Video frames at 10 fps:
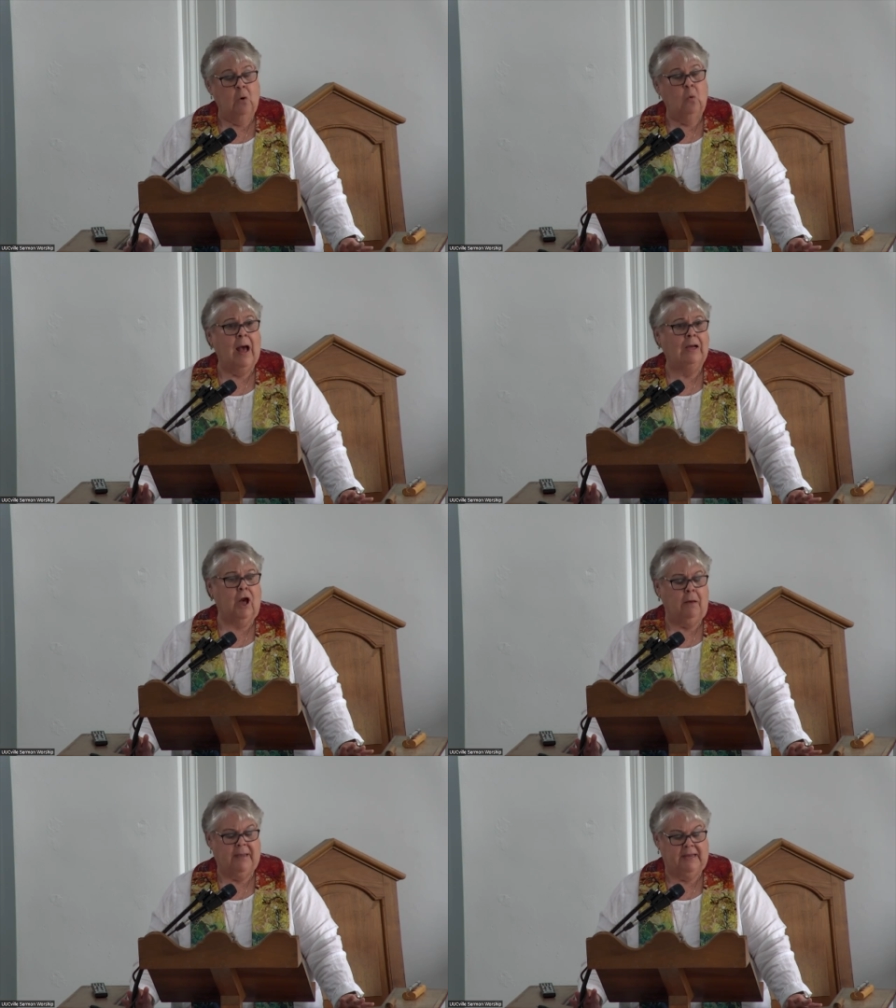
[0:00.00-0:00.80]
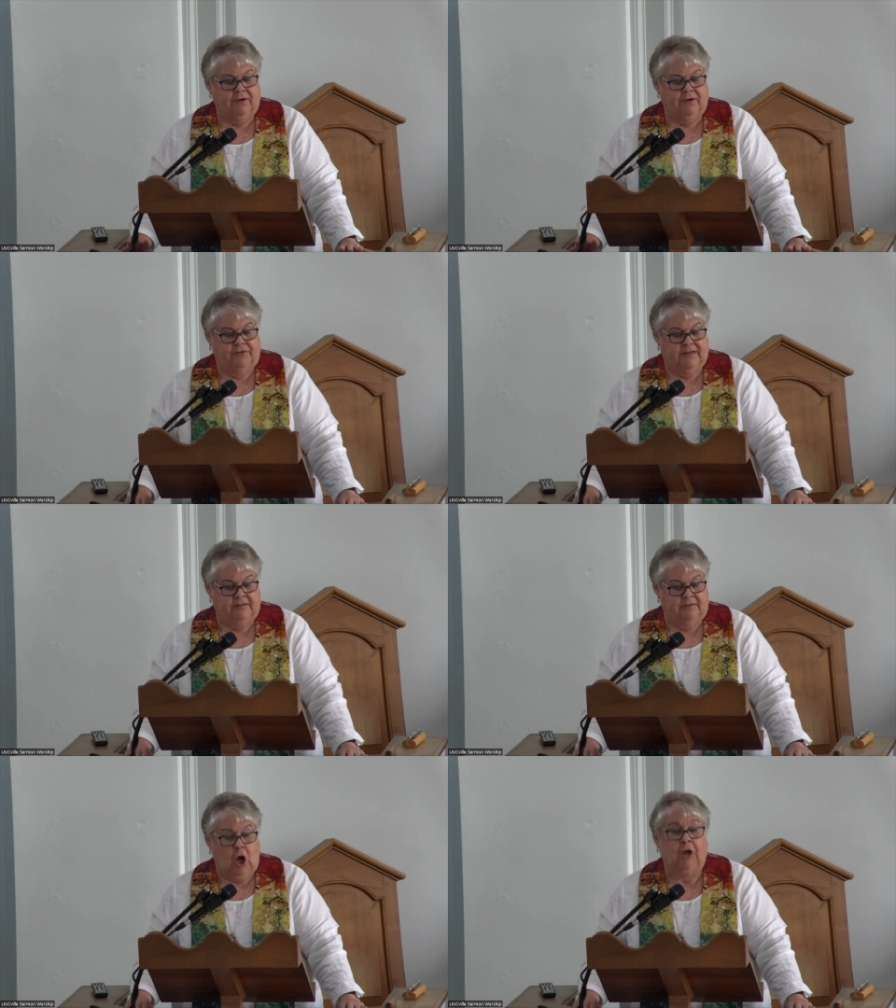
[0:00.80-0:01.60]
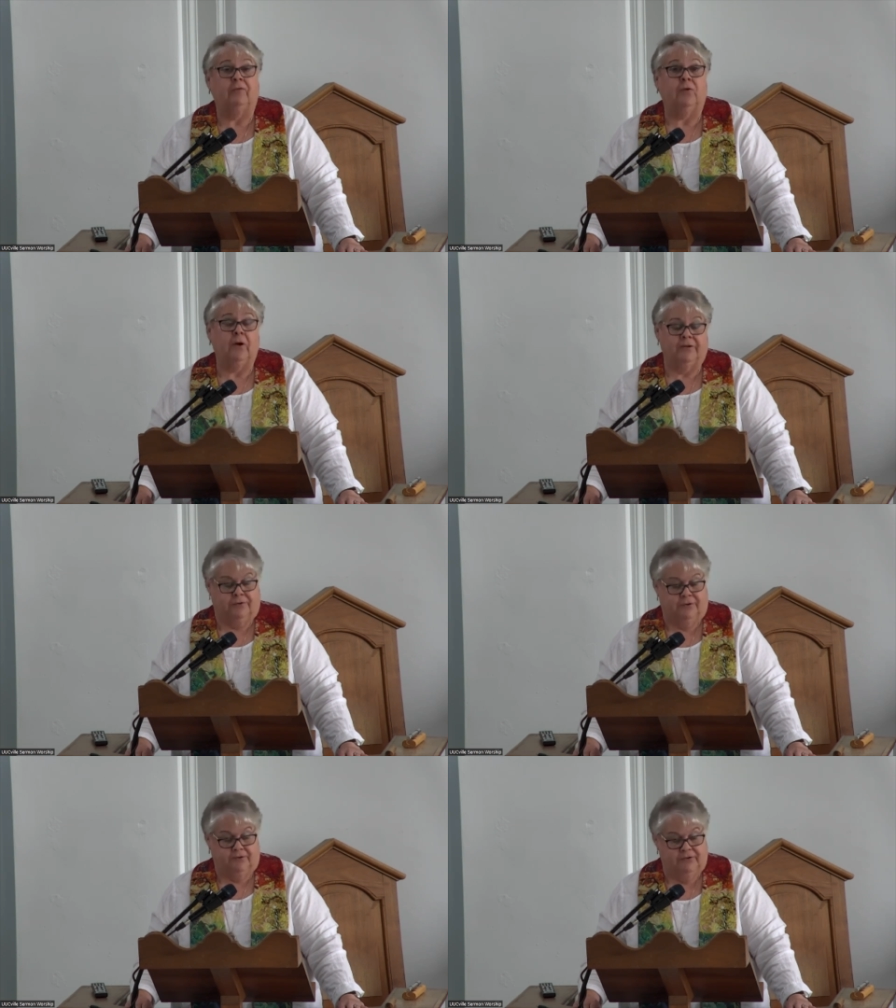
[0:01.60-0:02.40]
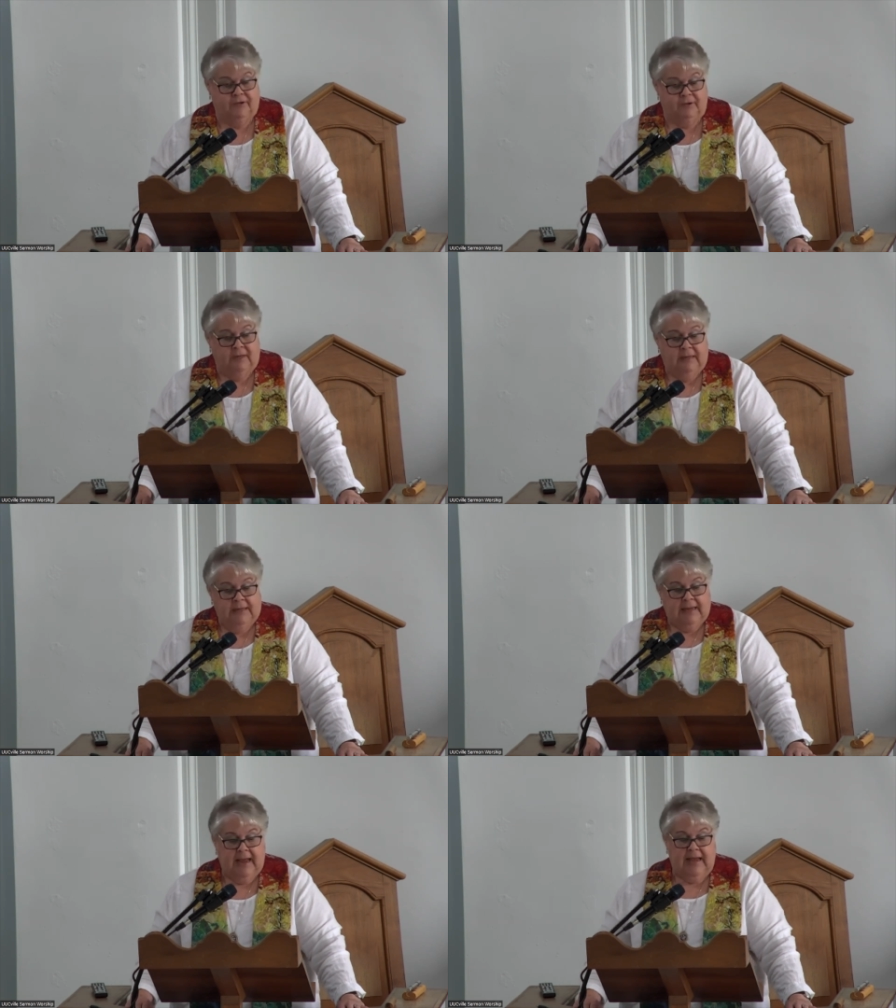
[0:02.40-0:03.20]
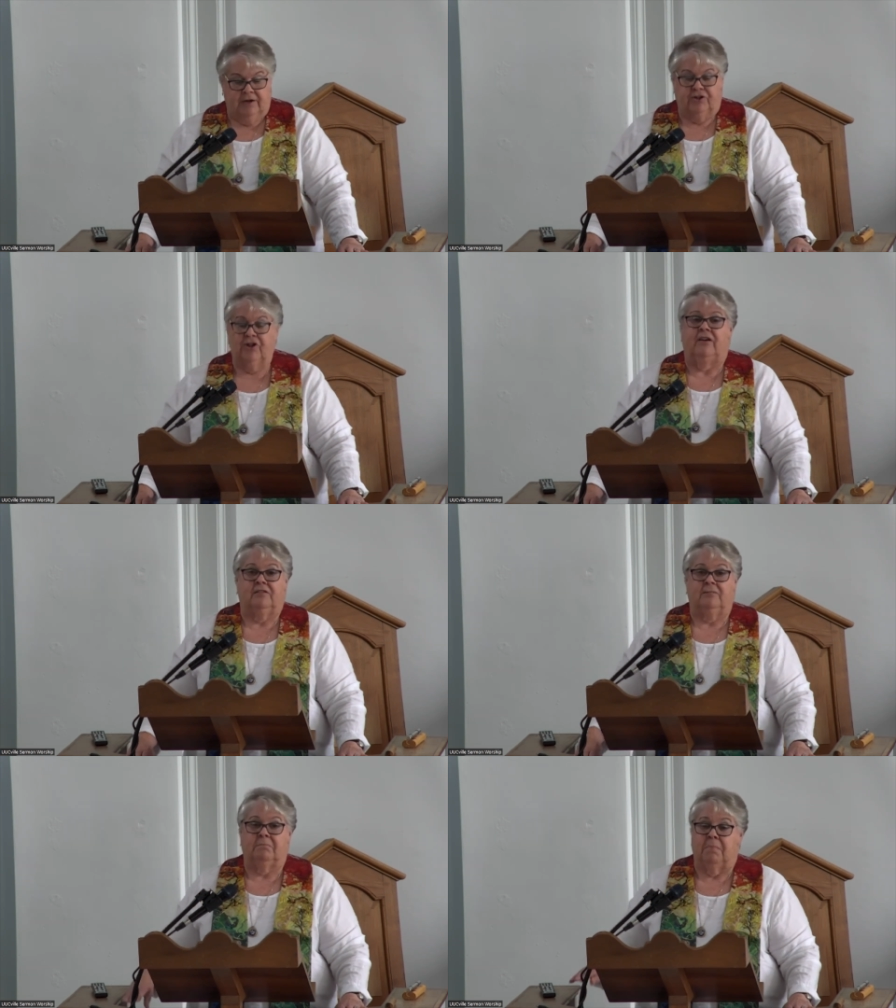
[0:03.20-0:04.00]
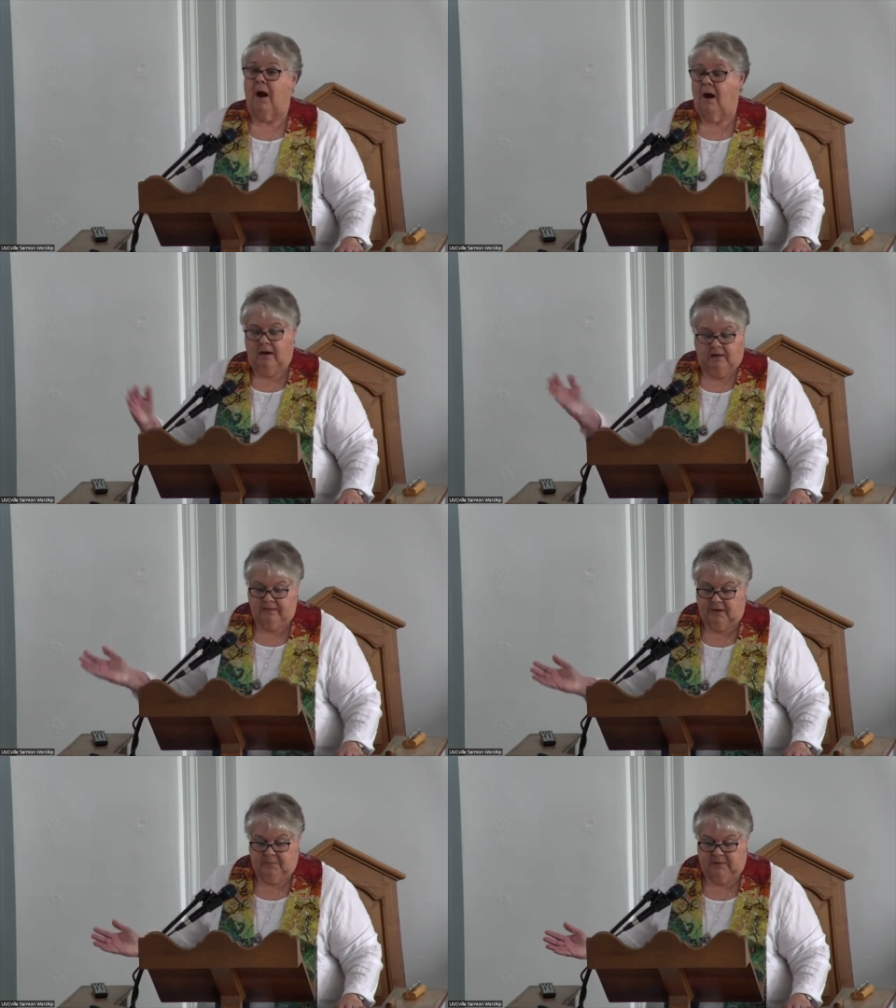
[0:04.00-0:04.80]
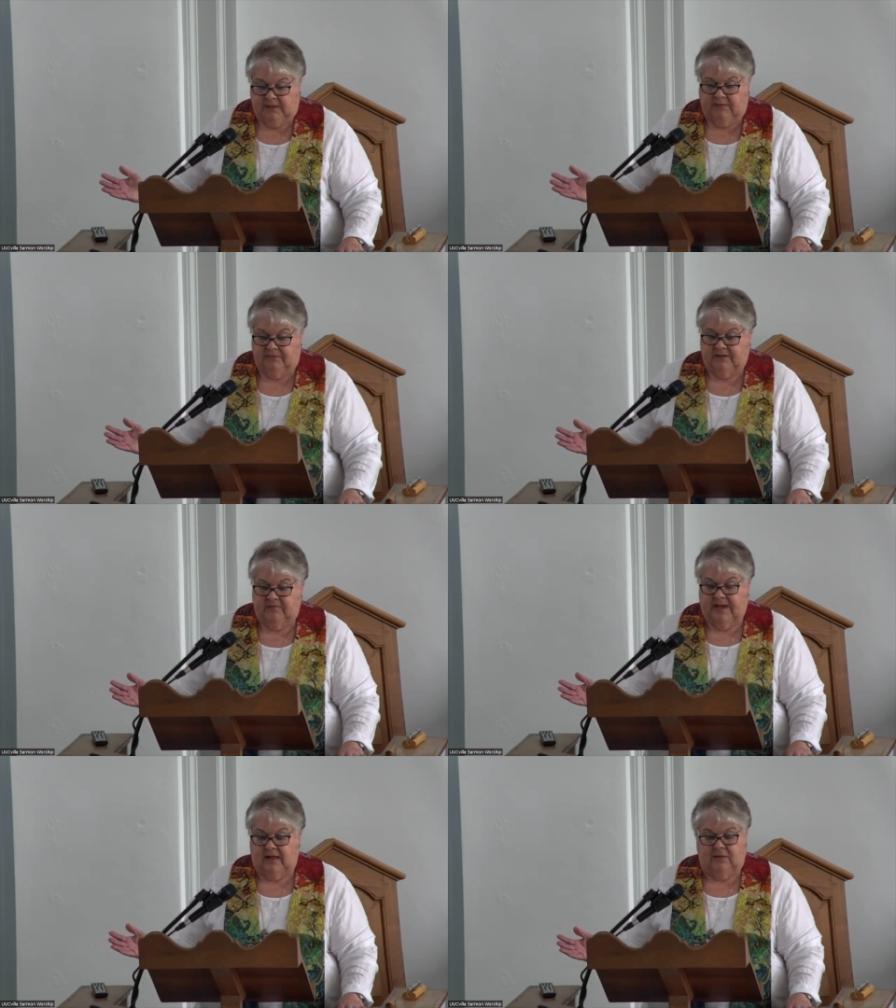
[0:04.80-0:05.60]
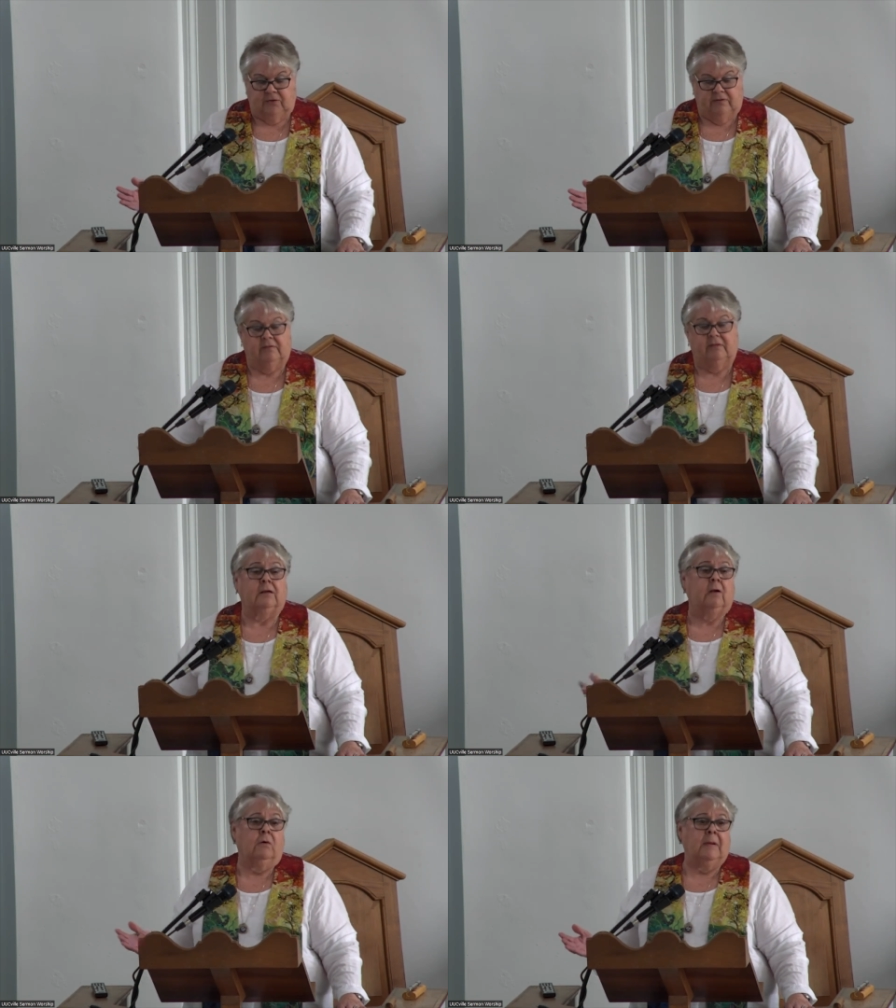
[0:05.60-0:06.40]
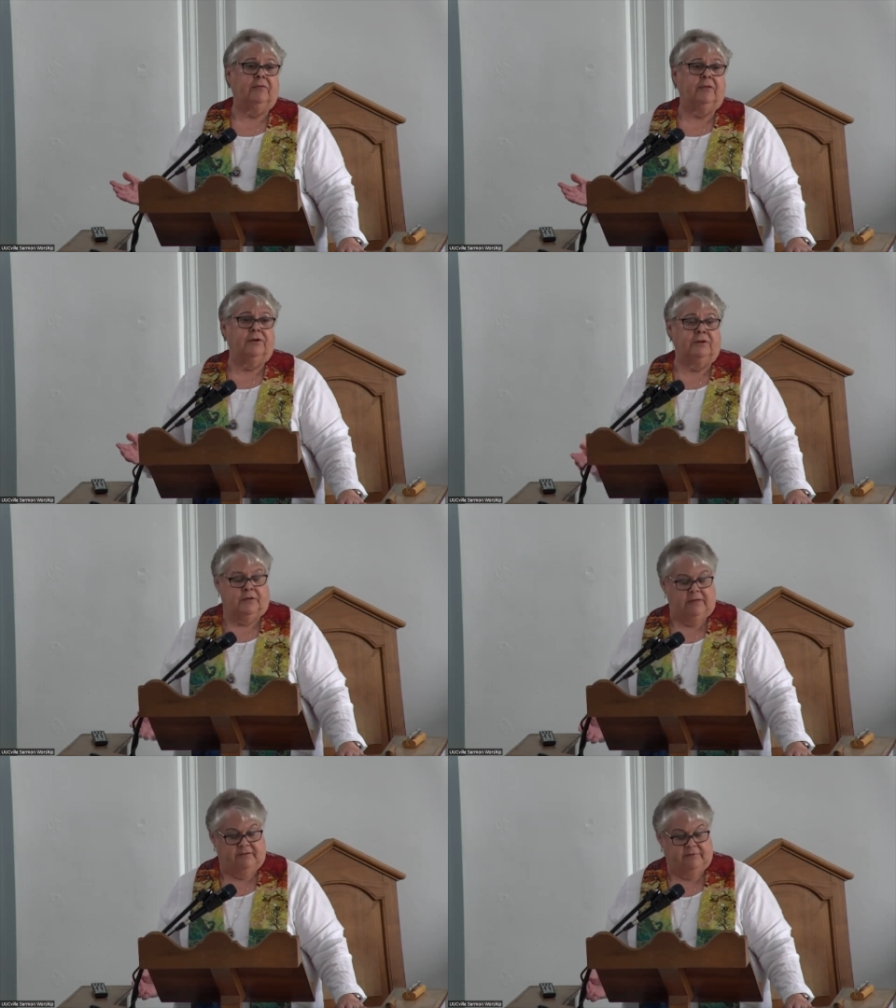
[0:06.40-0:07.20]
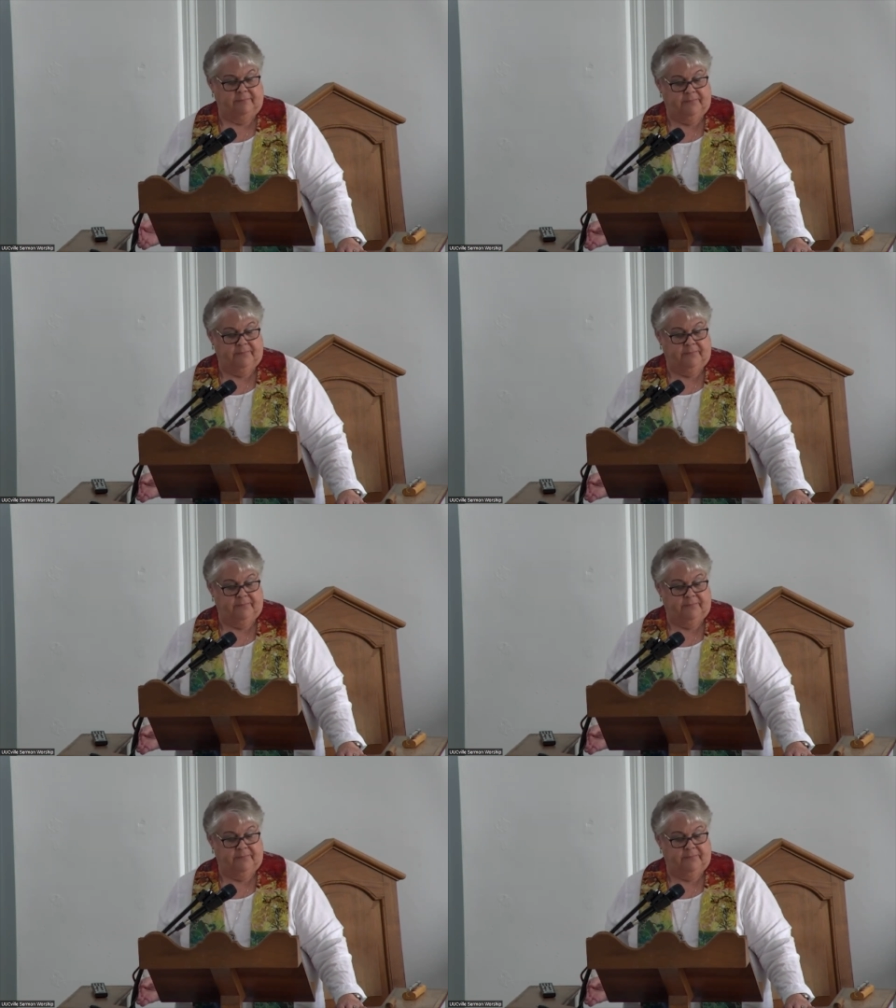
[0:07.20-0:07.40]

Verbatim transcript: Why lawmakers and law enforcers can't just park their beliefs and values as they go about their duties.